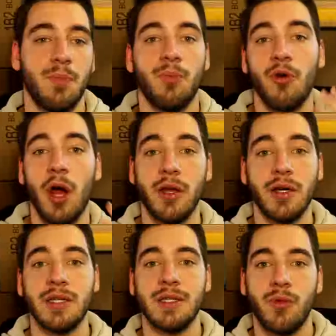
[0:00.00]

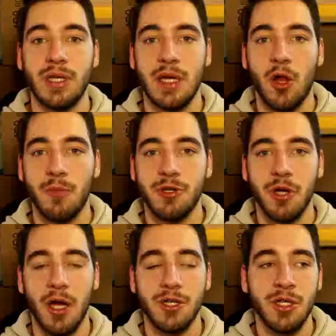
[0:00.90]
product retail
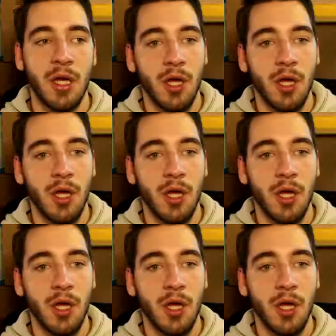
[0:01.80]
arbitrage.